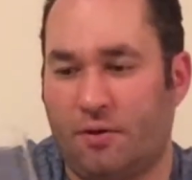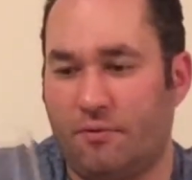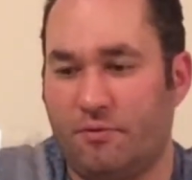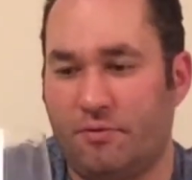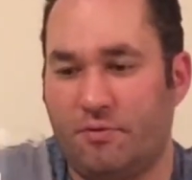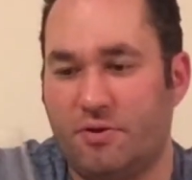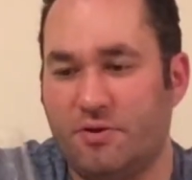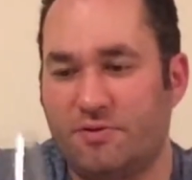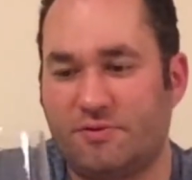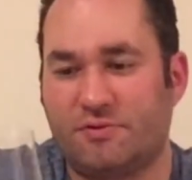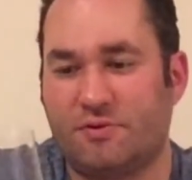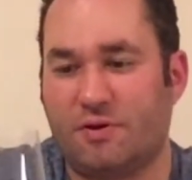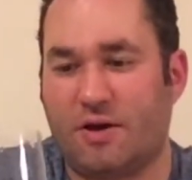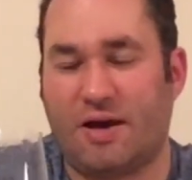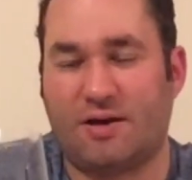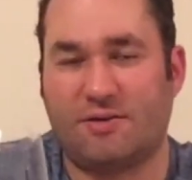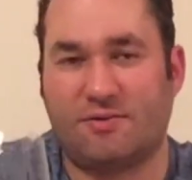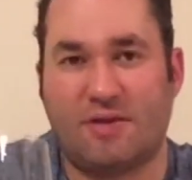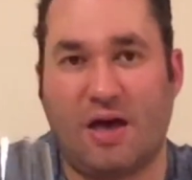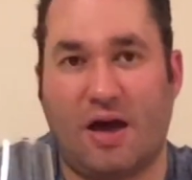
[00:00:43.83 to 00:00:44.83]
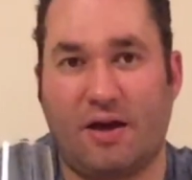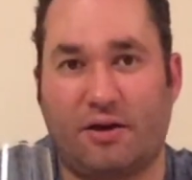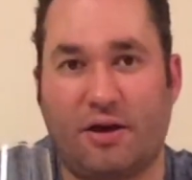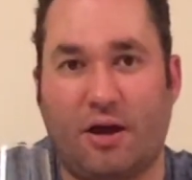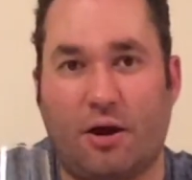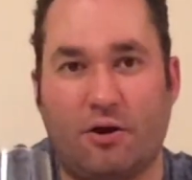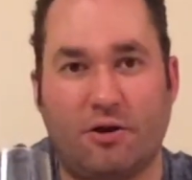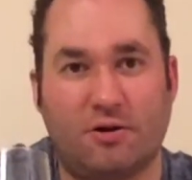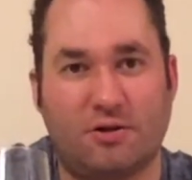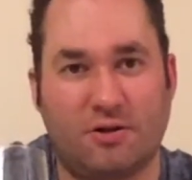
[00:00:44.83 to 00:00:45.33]
This has that
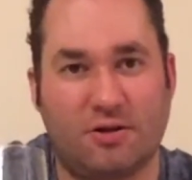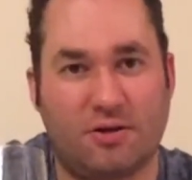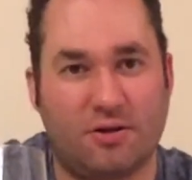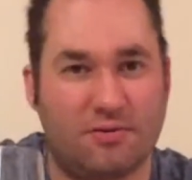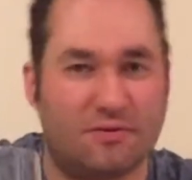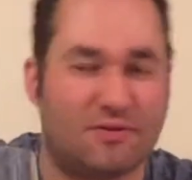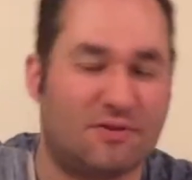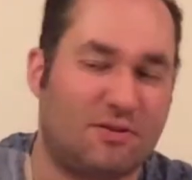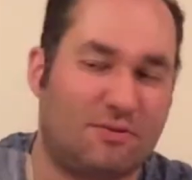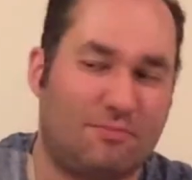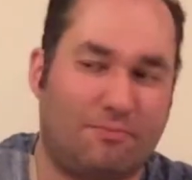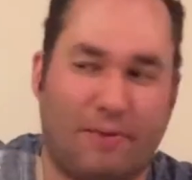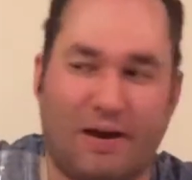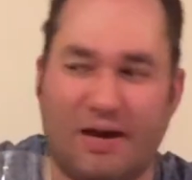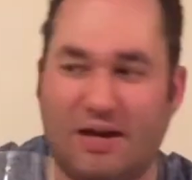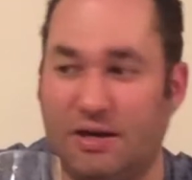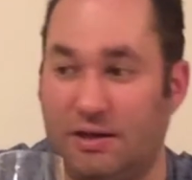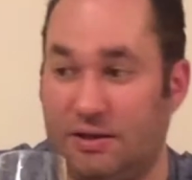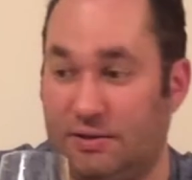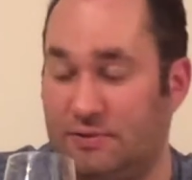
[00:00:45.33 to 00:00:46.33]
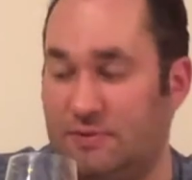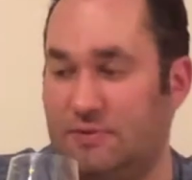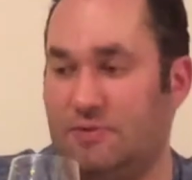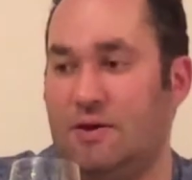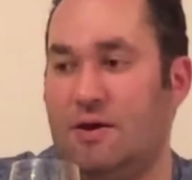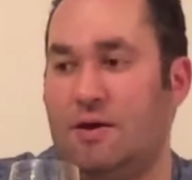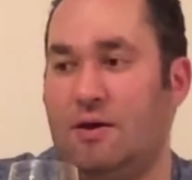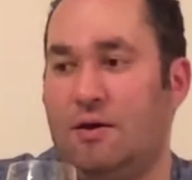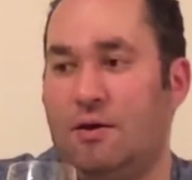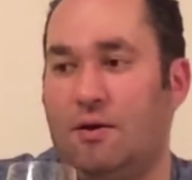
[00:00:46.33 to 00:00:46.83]
character in spades,
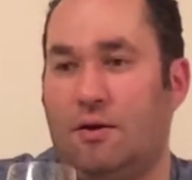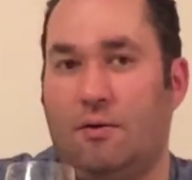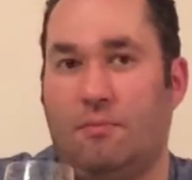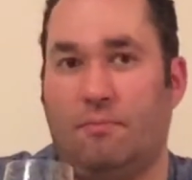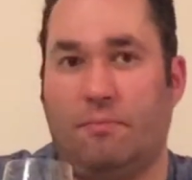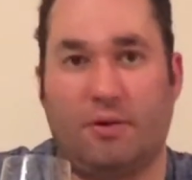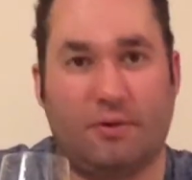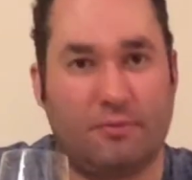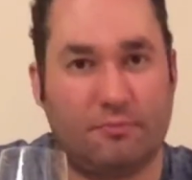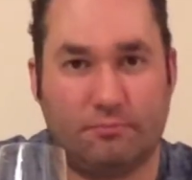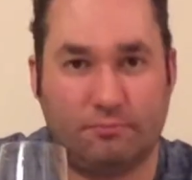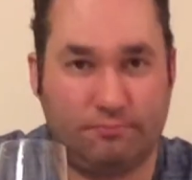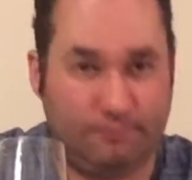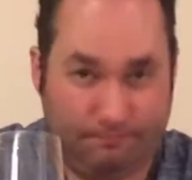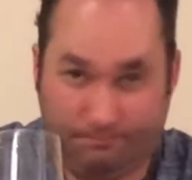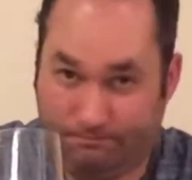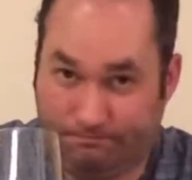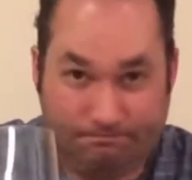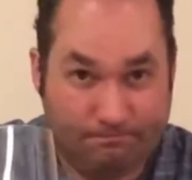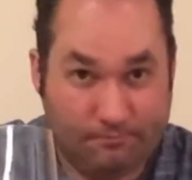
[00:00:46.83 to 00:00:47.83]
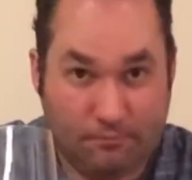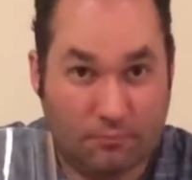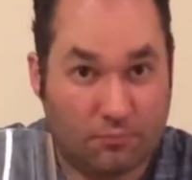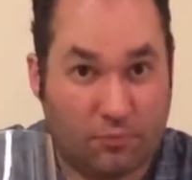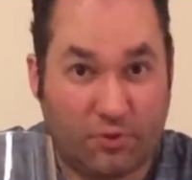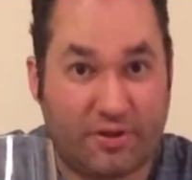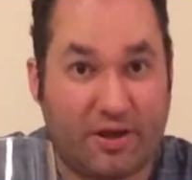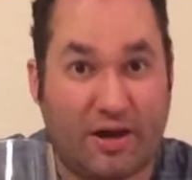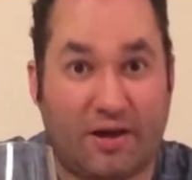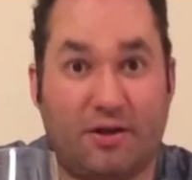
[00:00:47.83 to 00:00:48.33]
but
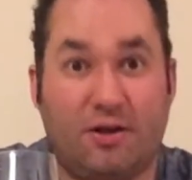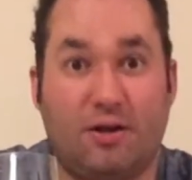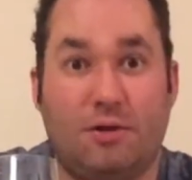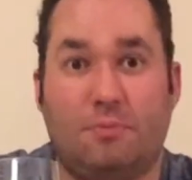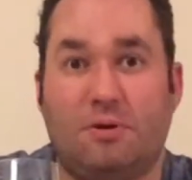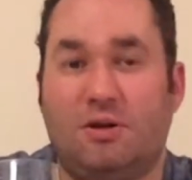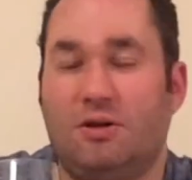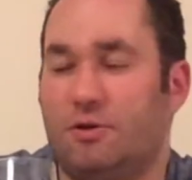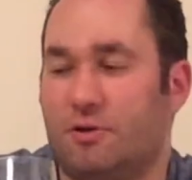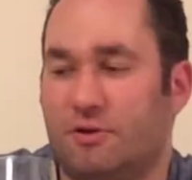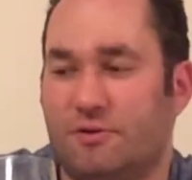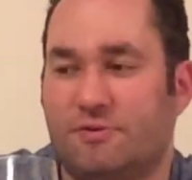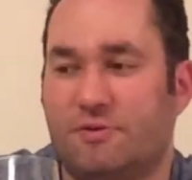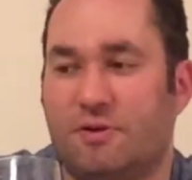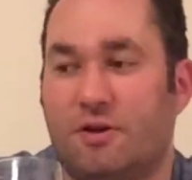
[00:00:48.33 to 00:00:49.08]
without any bitterness.